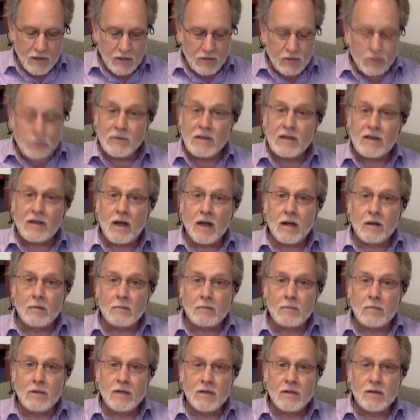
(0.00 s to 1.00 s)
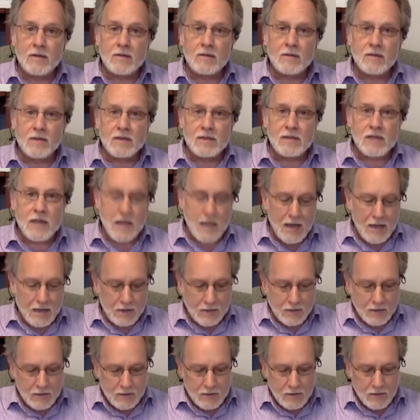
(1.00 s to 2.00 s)
to become this
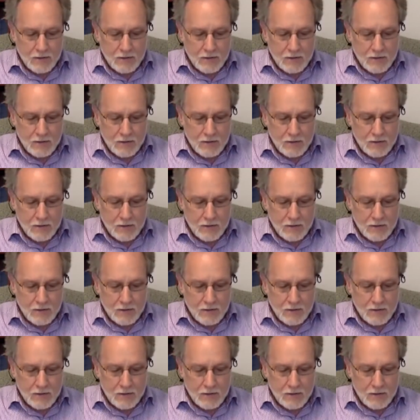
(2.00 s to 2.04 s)
end,